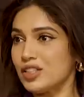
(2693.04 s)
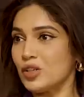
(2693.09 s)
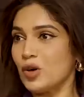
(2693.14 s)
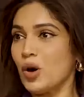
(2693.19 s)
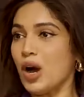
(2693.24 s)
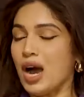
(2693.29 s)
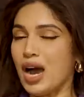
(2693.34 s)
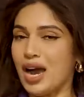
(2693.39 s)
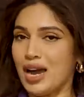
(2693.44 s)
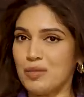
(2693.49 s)
You
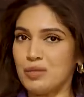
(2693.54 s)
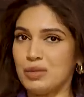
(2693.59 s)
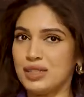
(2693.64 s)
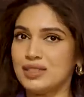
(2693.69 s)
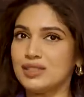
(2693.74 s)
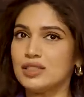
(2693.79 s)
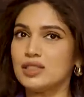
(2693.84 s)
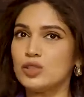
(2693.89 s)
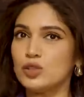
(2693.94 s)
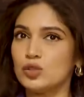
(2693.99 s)
know, I'm
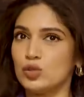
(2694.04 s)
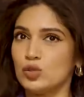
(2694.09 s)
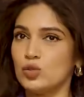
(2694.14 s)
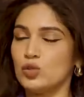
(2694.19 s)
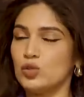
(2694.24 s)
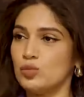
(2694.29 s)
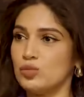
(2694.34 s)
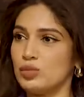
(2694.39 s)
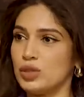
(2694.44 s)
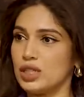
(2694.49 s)
in this
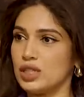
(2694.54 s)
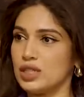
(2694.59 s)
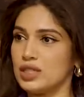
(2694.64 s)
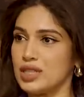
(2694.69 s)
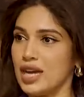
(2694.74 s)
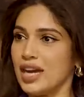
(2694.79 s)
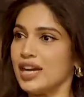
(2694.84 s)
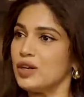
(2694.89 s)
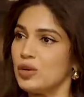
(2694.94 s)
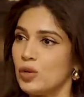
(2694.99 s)
room
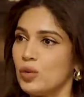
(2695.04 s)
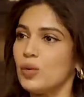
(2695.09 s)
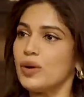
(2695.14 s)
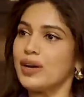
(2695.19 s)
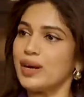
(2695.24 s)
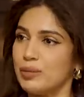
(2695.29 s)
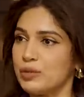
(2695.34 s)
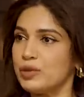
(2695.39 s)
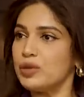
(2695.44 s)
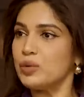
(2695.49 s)
because I know
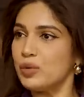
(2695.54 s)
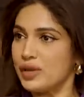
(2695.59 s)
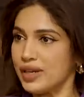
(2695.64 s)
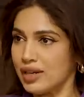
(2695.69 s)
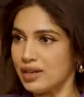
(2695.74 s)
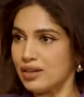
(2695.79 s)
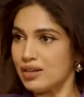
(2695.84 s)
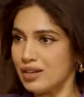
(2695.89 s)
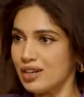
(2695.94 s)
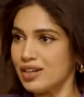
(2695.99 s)
what I'm doing.